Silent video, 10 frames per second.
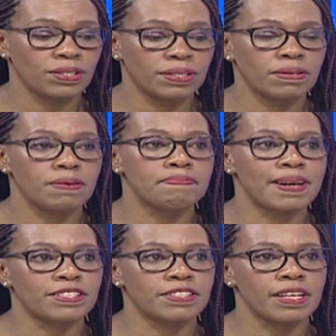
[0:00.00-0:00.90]
So,
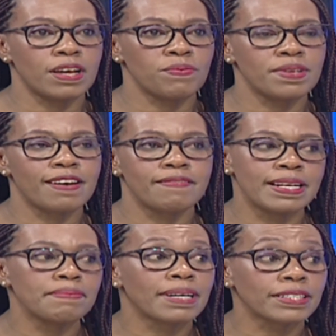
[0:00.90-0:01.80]
but we are
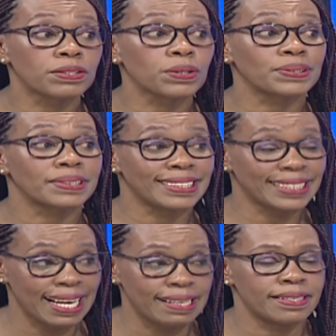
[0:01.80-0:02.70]
very much
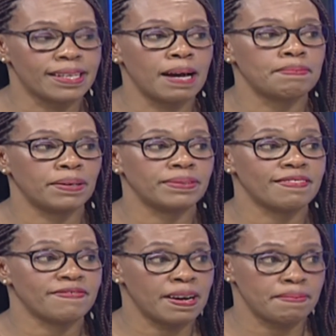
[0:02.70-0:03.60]
concerned about
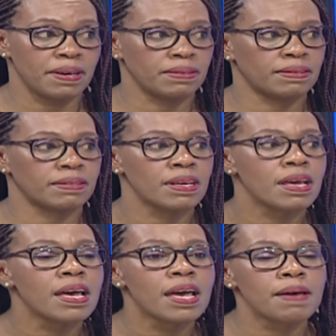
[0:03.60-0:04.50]
the farmers,
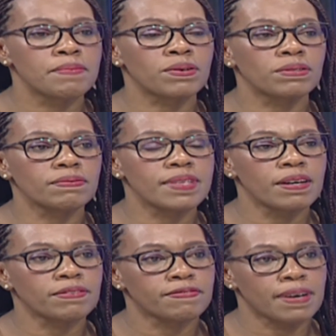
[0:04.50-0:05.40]
because
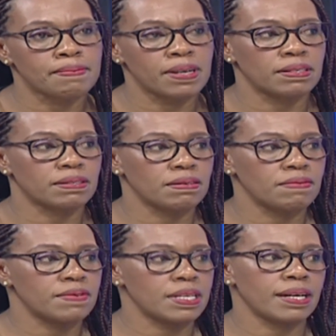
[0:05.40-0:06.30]
without farmers,
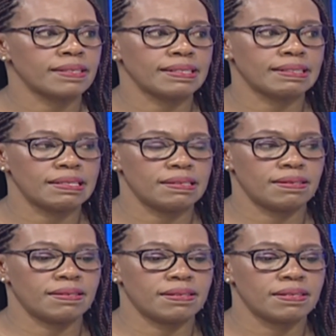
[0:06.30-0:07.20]
we can't
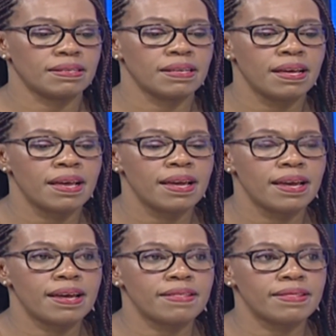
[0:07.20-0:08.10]
exist.
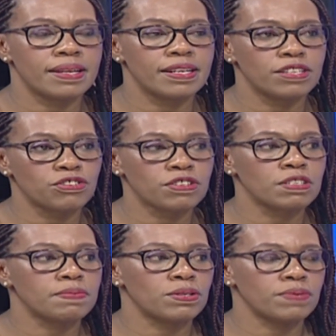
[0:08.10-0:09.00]
And the
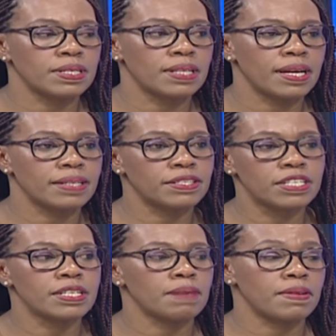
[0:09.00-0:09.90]
relationship between
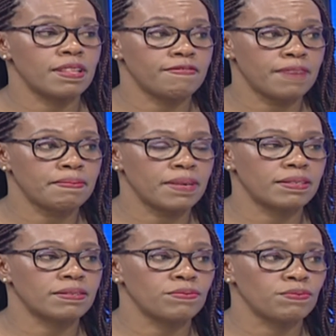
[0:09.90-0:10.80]
Gileab and the farmers,